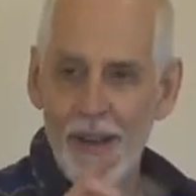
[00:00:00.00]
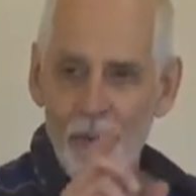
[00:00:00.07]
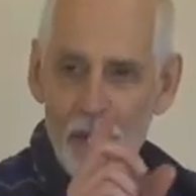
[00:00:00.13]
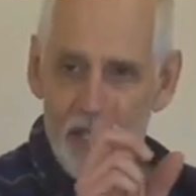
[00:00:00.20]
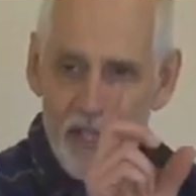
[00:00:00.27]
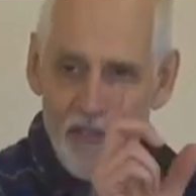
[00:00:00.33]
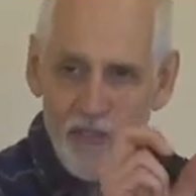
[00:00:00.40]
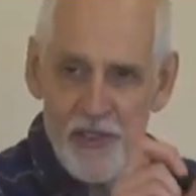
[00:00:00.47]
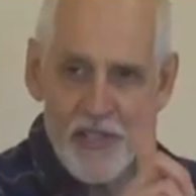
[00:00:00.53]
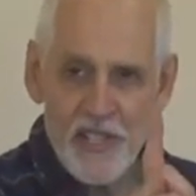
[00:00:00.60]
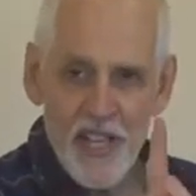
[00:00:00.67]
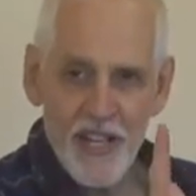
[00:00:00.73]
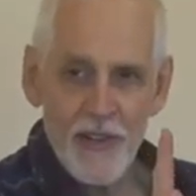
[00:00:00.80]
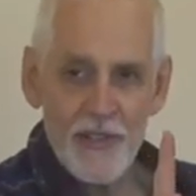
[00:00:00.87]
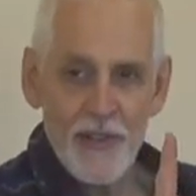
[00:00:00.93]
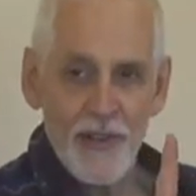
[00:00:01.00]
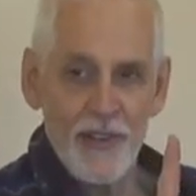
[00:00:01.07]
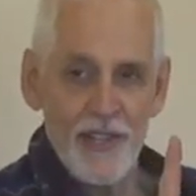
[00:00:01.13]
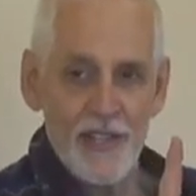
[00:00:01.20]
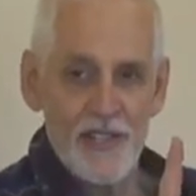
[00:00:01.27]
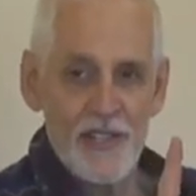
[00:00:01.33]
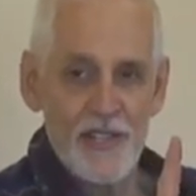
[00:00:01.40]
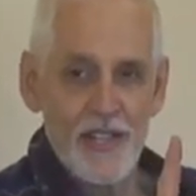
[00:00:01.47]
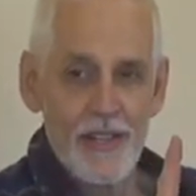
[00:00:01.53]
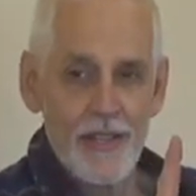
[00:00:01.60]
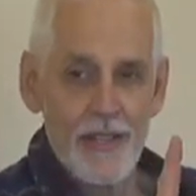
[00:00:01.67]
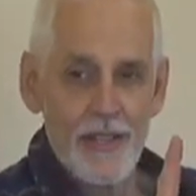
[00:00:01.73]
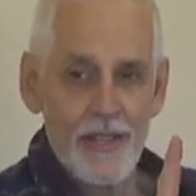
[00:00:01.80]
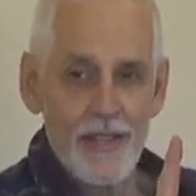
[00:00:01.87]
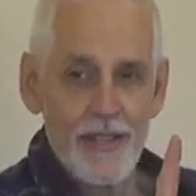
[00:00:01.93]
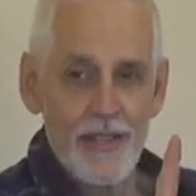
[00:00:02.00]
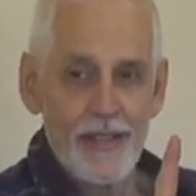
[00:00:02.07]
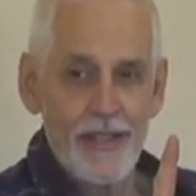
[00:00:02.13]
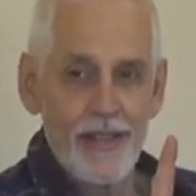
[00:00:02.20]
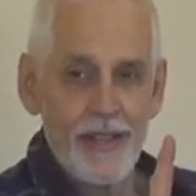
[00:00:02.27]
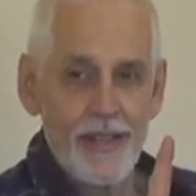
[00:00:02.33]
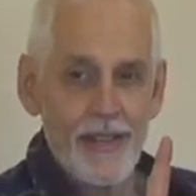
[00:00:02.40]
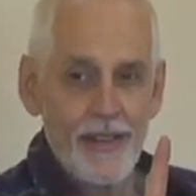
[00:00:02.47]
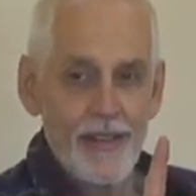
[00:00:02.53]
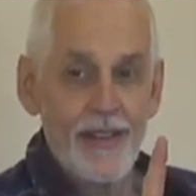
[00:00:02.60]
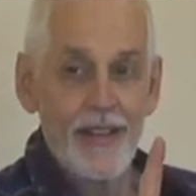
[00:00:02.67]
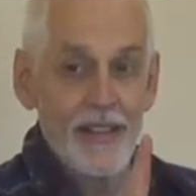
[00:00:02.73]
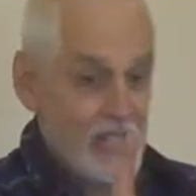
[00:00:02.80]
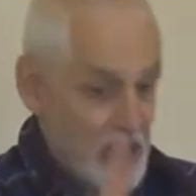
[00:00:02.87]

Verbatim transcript: what's the first thing on your list? Get better.